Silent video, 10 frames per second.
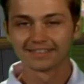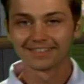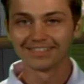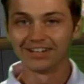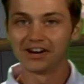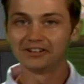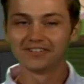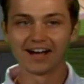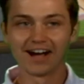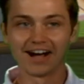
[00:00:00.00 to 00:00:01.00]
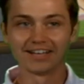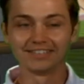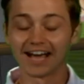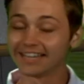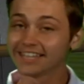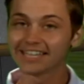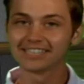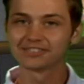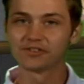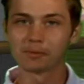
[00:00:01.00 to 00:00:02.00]
You know, I think he
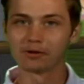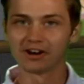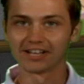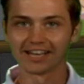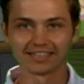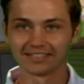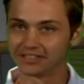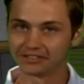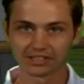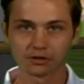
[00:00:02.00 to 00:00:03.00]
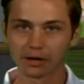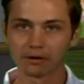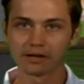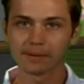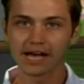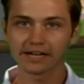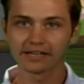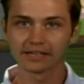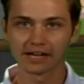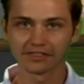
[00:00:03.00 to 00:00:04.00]
is football ready. You know, he's a great running back.
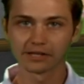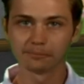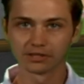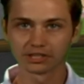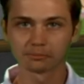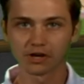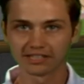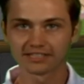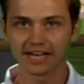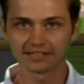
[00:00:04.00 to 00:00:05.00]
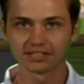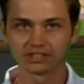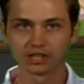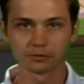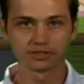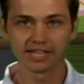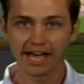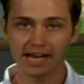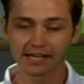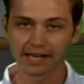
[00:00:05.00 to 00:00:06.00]
I think he puts up great stats this year with
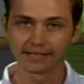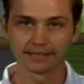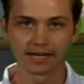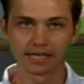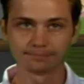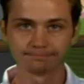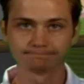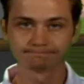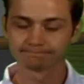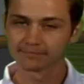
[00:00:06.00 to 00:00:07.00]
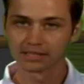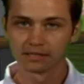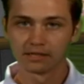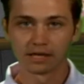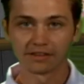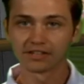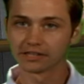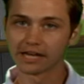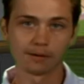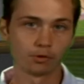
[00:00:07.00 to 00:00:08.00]
Dak, and I think the
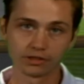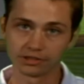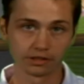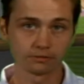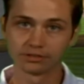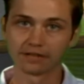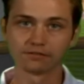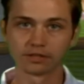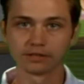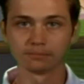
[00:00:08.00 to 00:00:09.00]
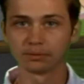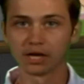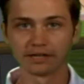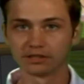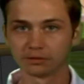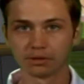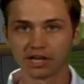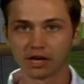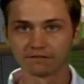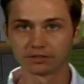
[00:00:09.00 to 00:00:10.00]
Cowboys, you know, definitely get into the
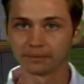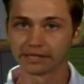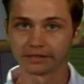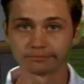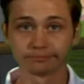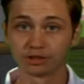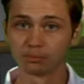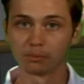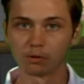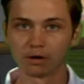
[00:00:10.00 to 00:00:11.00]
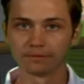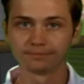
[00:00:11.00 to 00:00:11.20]
playoffs and make a Super Bowl run.